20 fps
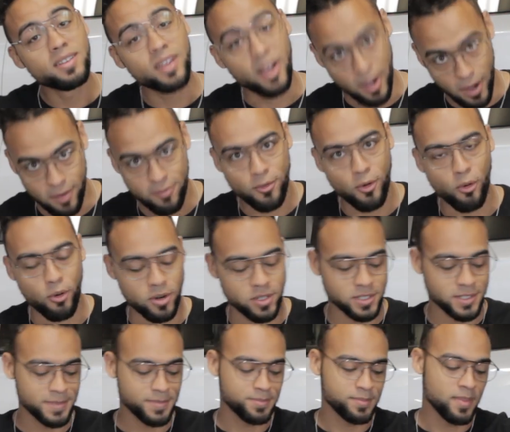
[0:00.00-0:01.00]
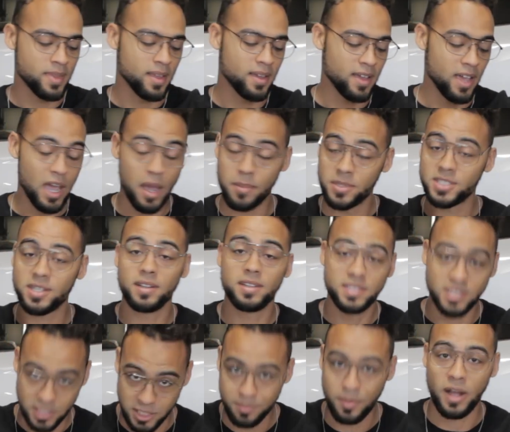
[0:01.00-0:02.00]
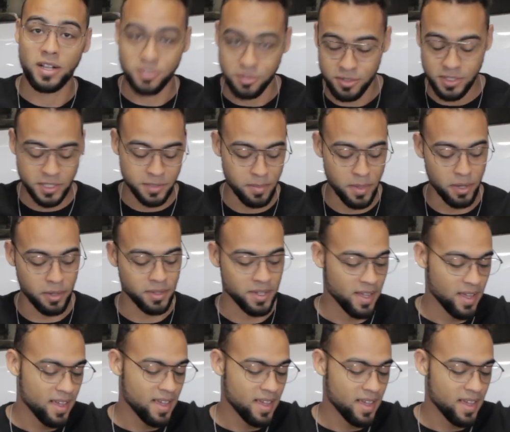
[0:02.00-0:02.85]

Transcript: of course. Amazon needs to sponsor this build.